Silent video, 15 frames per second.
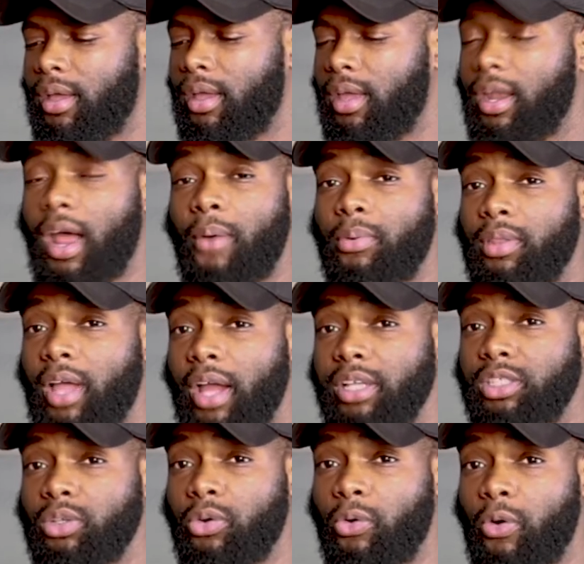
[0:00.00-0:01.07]
And I would like
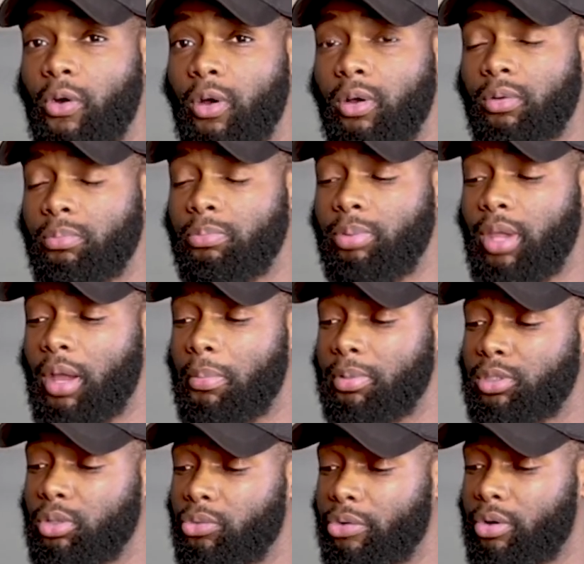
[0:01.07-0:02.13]
to be able
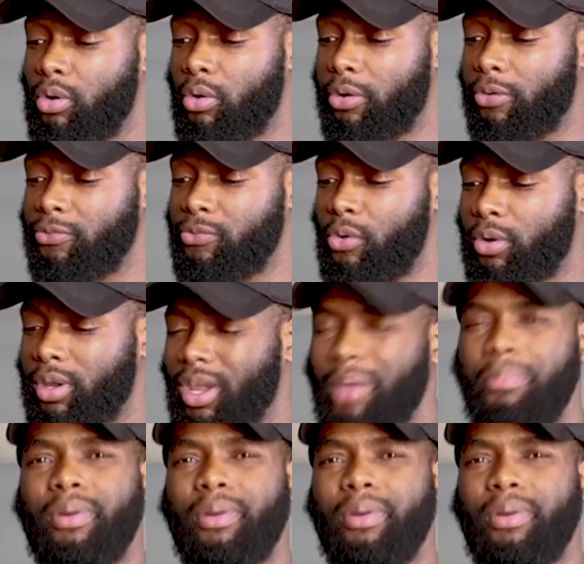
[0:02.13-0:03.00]
to record in 4K,